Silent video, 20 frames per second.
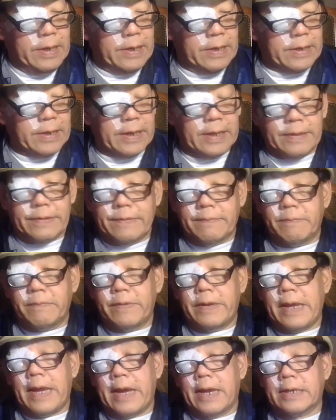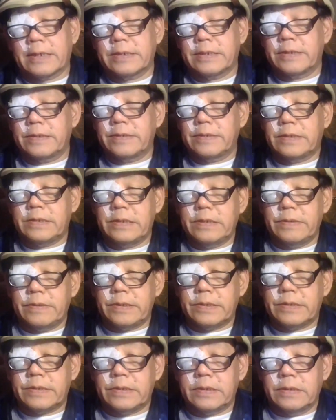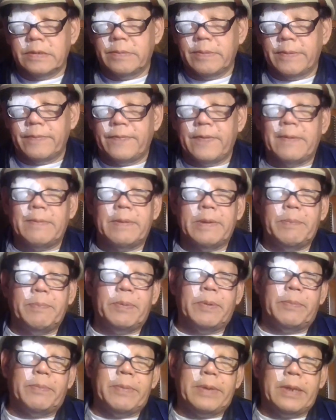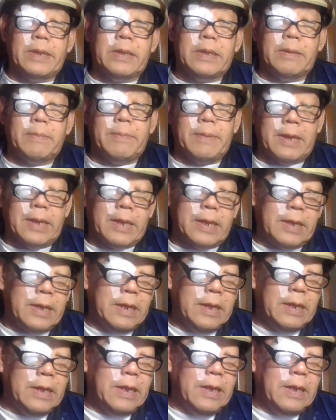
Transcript: and I had some reactions to it, so my family put me into bed.